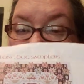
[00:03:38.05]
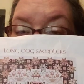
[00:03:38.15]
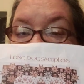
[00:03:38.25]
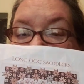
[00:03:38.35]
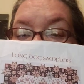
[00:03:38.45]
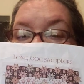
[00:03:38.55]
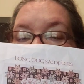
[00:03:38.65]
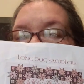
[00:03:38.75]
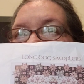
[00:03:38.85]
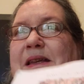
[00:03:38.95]
some of the
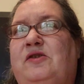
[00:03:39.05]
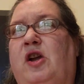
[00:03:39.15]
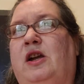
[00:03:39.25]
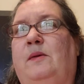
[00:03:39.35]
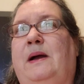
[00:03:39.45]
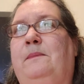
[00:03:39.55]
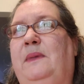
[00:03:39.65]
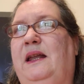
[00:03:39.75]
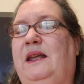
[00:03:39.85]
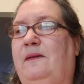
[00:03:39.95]
whips. Let's talk about
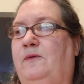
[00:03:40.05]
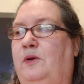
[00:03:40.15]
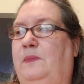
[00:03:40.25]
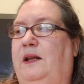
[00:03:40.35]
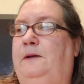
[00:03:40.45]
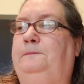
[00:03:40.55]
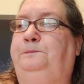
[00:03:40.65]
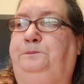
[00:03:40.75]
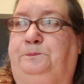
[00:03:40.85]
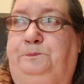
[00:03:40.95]
Maynia for a minute.
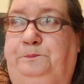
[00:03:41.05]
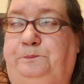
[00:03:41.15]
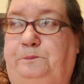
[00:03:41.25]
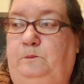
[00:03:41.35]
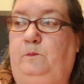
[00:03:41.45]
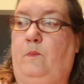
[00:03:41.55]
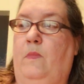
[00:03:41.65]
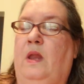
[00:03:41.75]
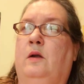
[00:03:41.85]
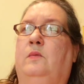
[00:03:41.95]

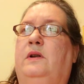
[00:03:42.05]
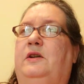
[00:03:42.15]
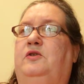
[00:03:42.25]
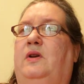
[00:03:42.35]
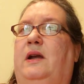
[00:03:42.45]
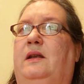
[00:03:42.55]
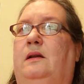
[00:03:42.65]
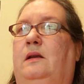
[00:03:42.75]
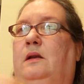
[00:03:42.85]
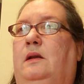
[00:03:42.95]
When I try to